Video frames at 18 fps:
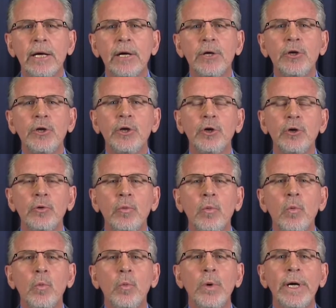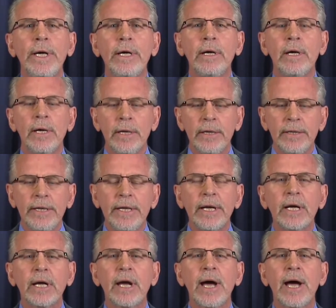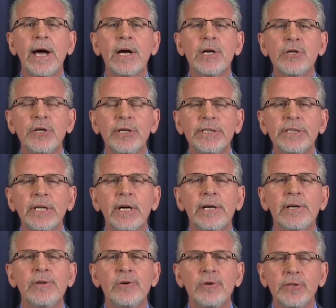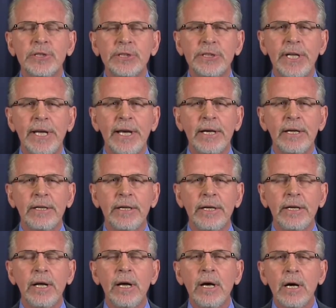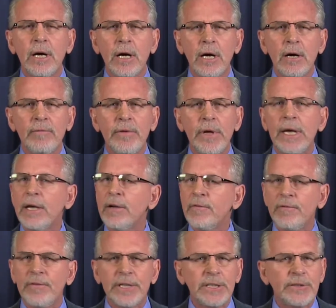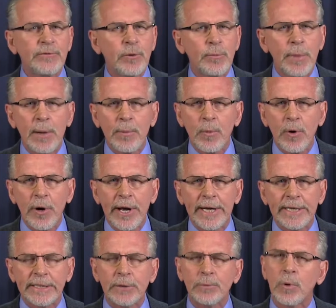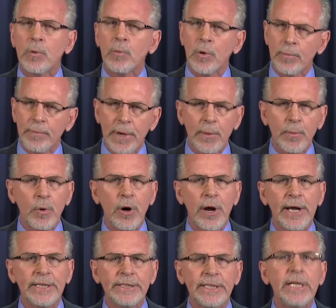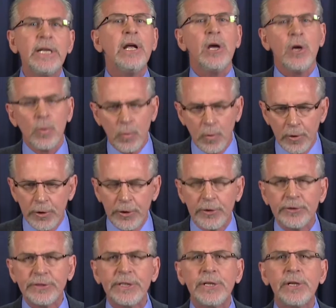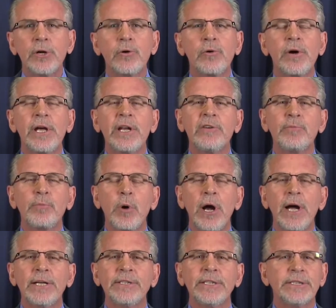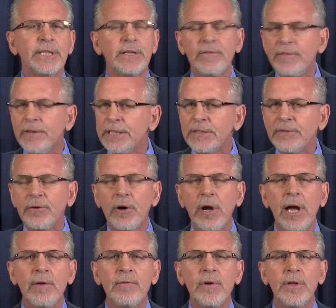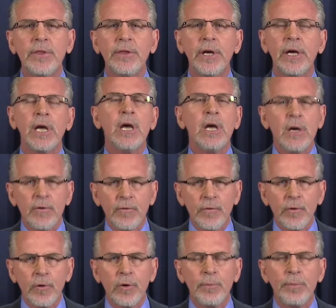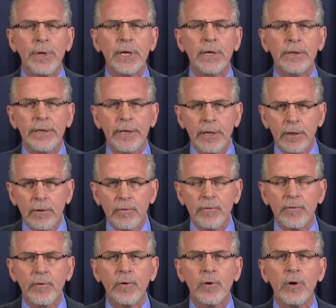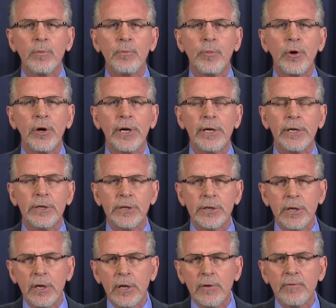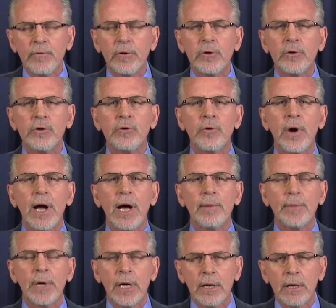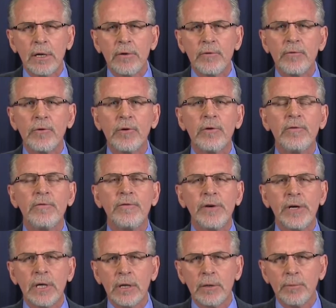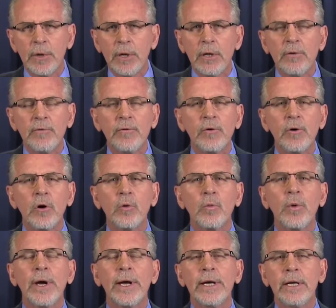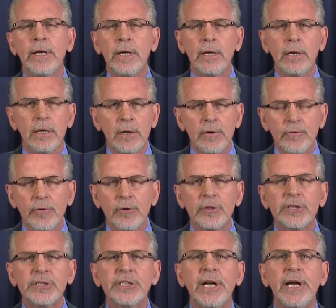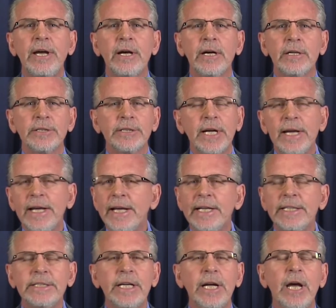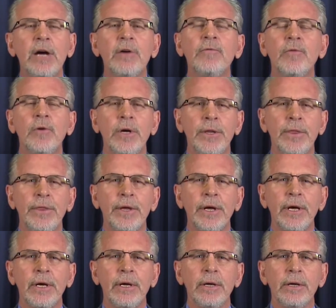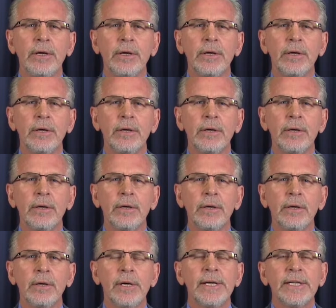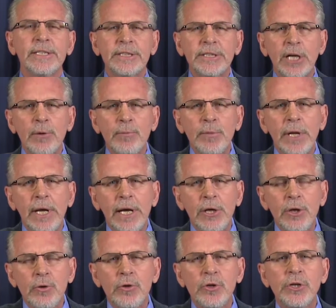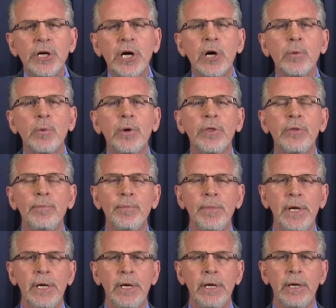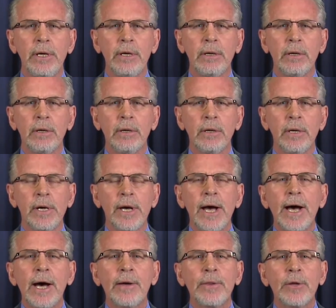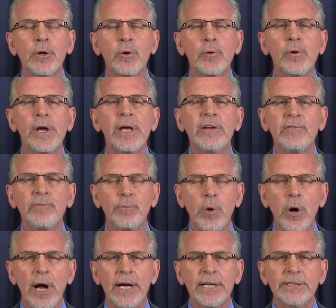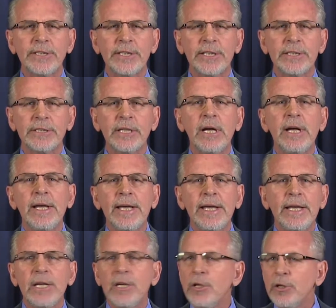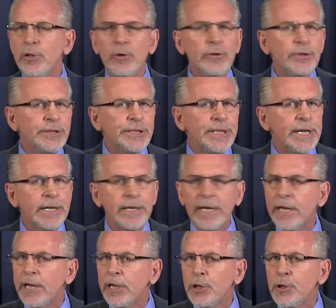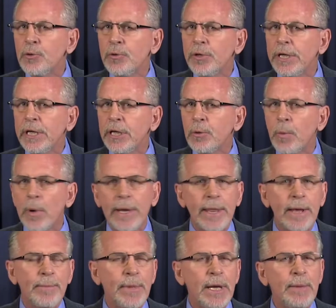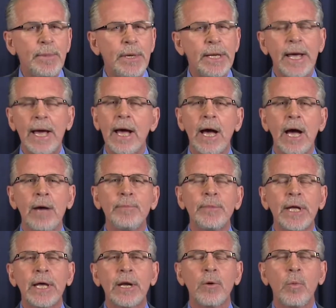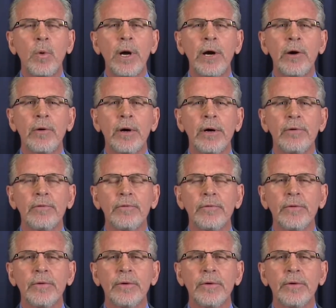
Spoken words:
we need a conscious understanding of it fits for memorizing. When we're memorizing, we're using the creative process. It fits for everything. For a building, for a bridge, for drama, for a film, for a writing, for sales. It's everything. Someday you share with me how the creative process, you see it in a unique way that maybe I'm not aware of.